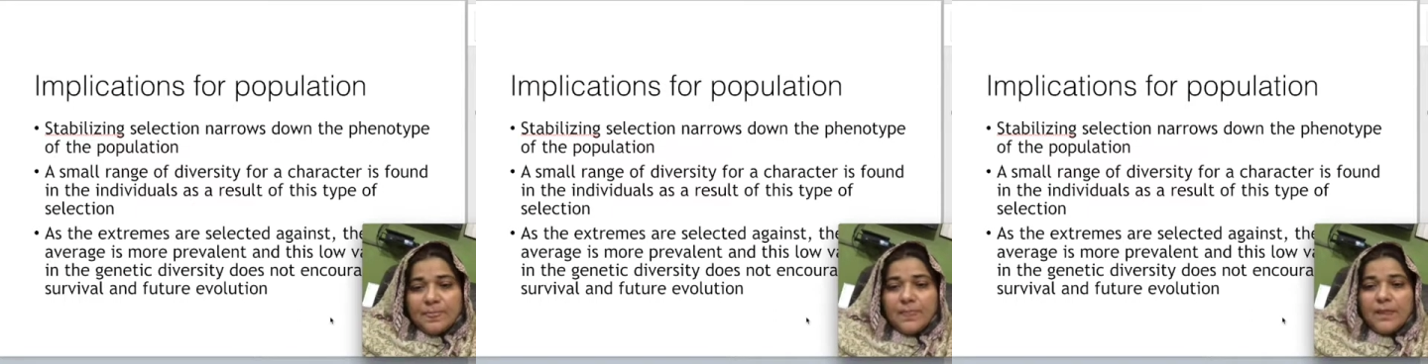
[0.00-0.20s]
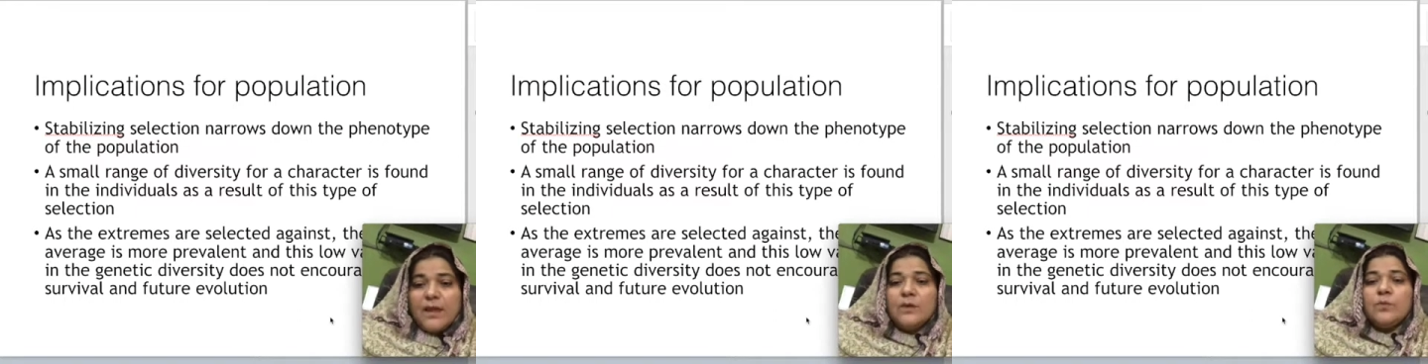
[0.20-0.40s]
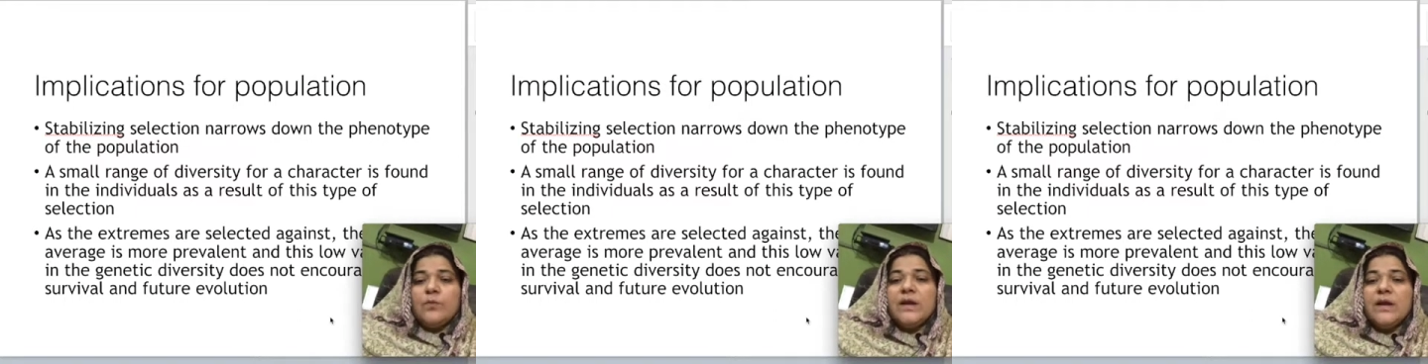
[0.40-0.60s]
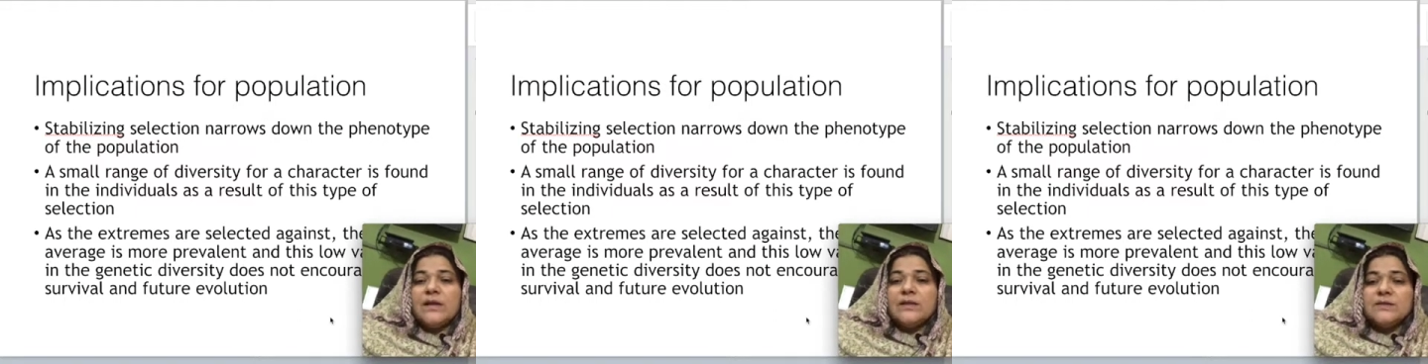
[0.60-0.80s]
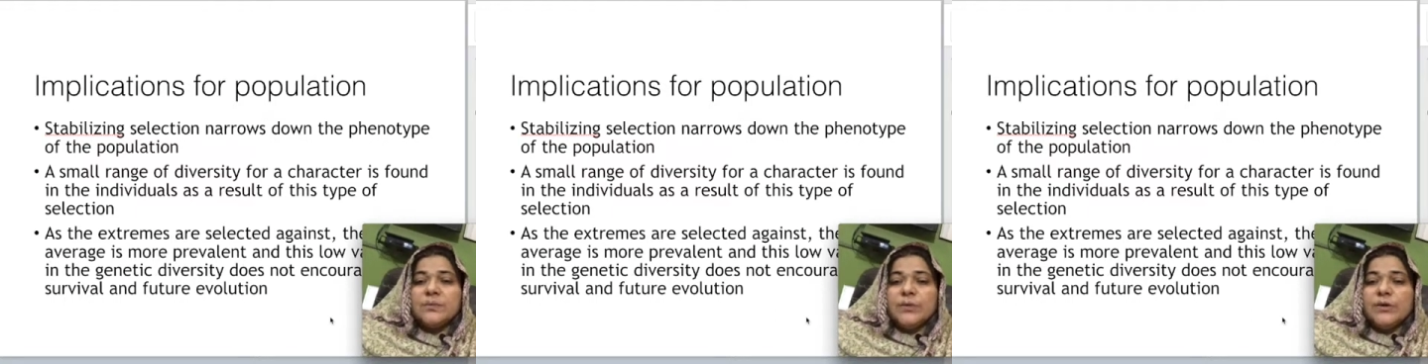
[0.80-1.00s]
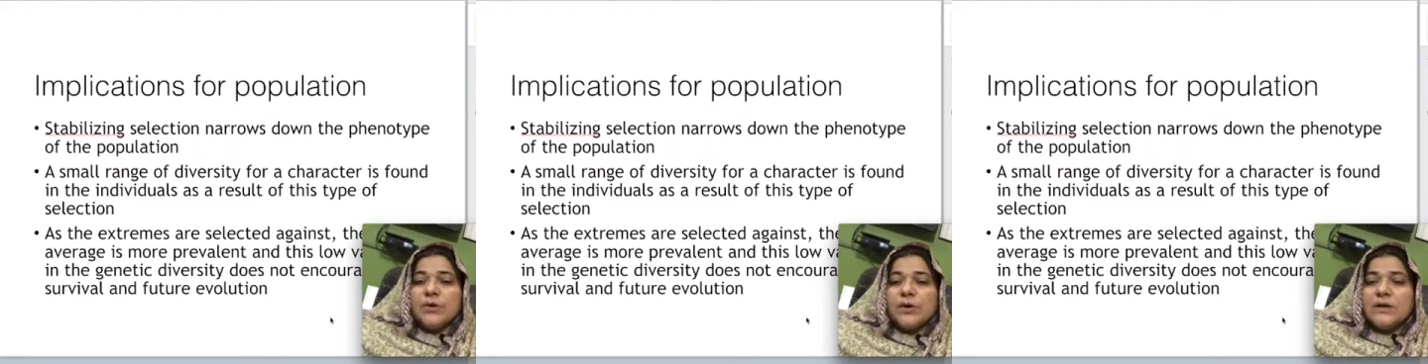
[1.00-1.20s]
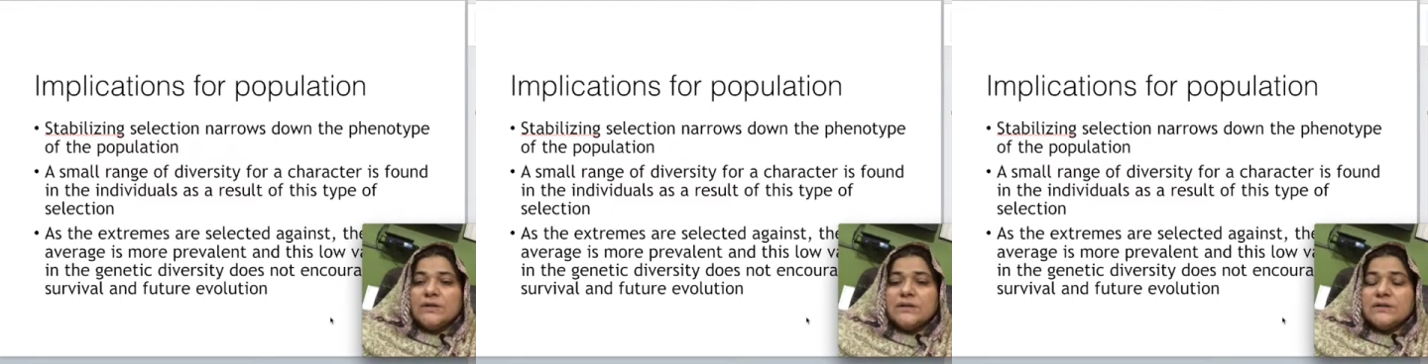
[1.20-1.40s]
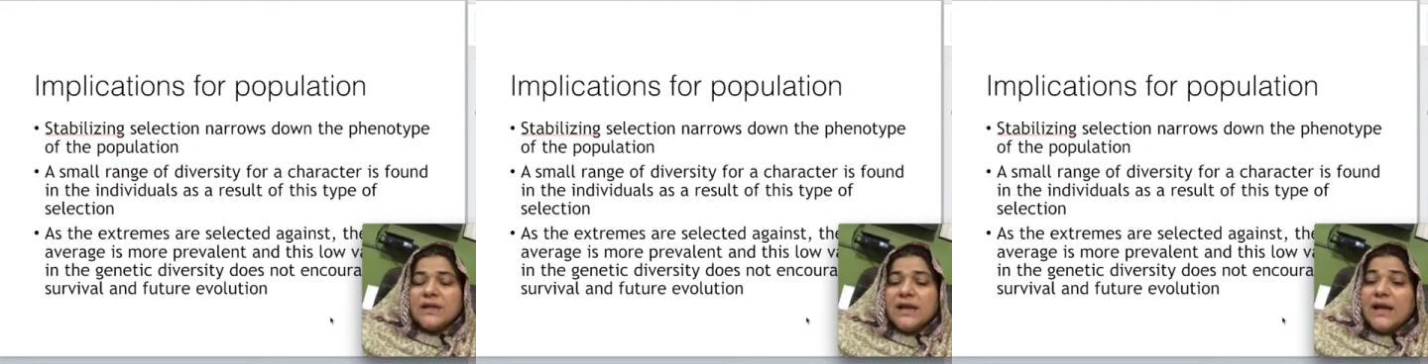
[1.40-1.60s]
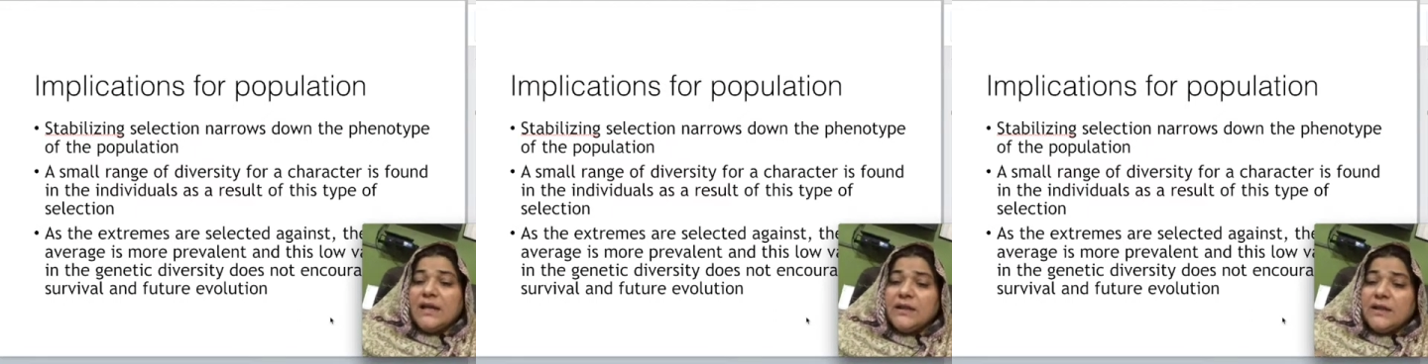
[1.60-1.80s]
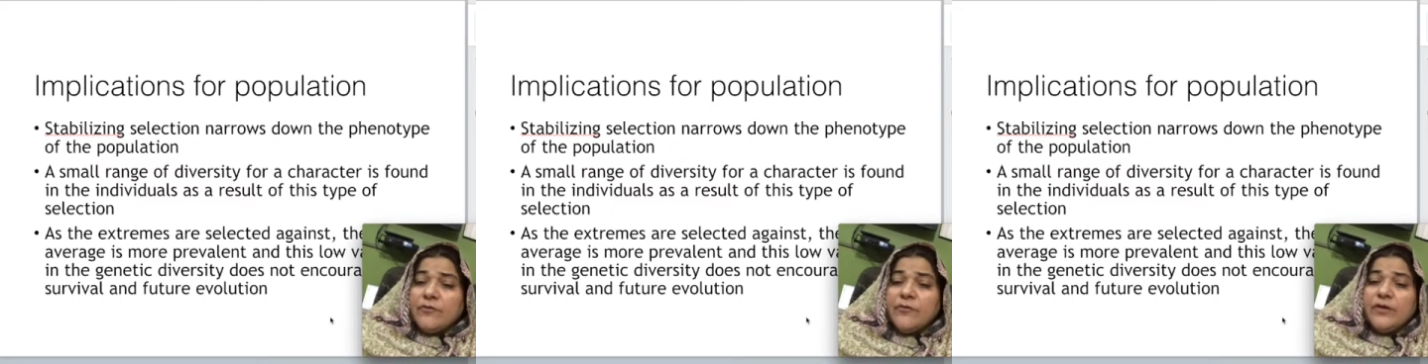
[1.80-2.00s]
It weakens because
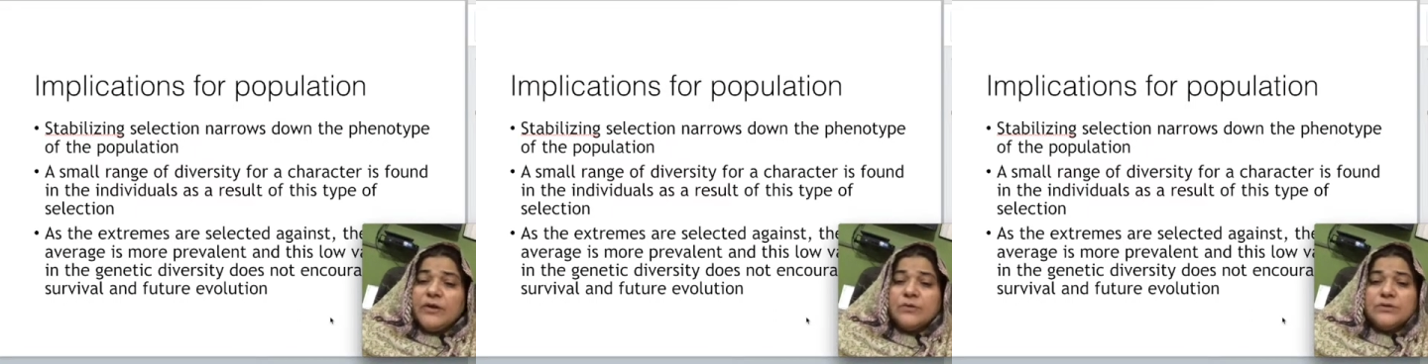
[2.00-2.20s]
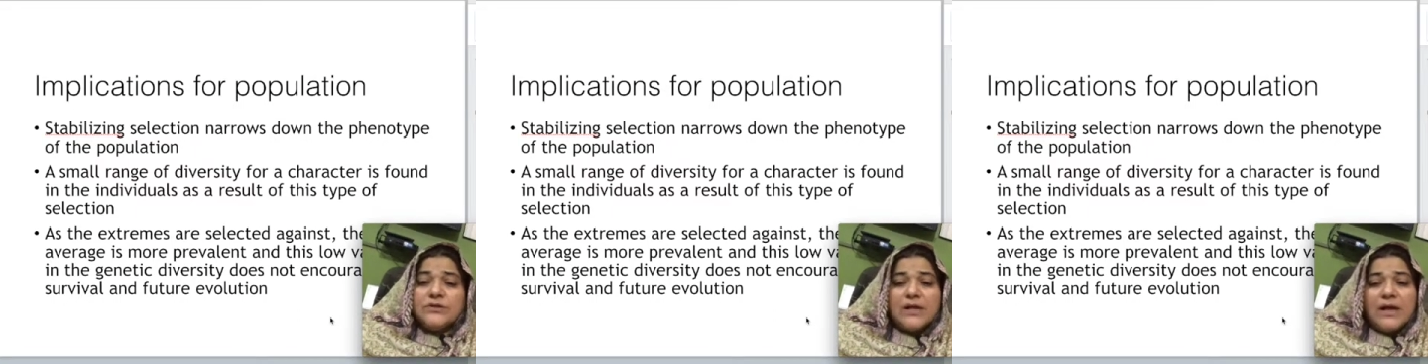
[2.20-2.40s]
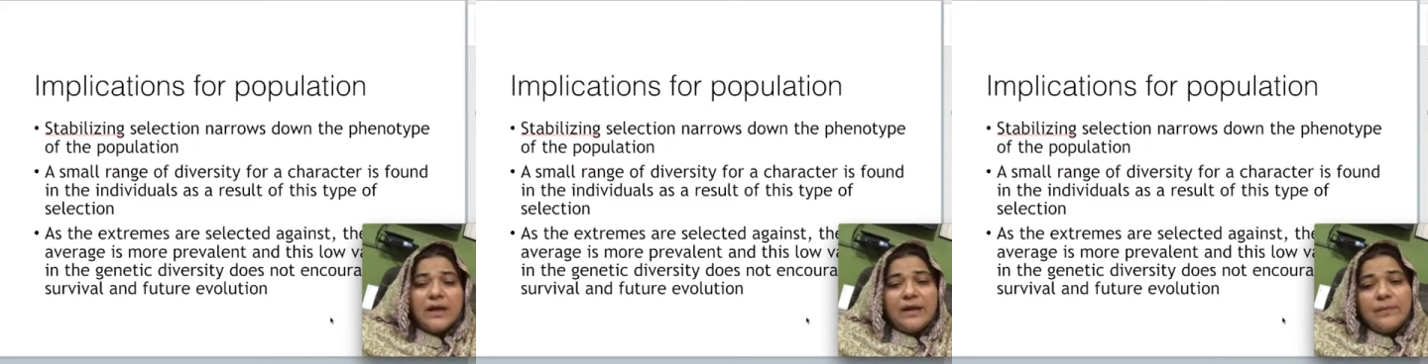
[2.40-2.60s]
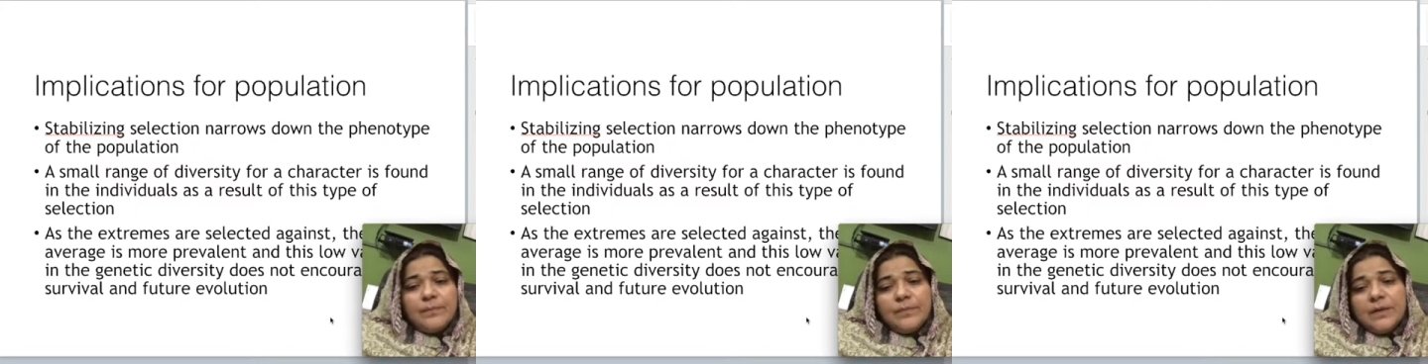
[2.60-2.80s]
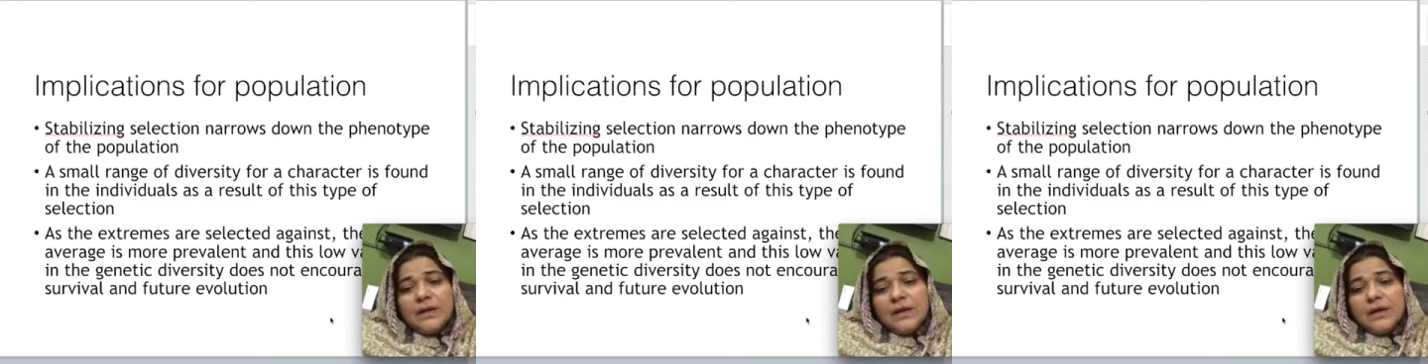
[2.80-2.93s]
in the phenotype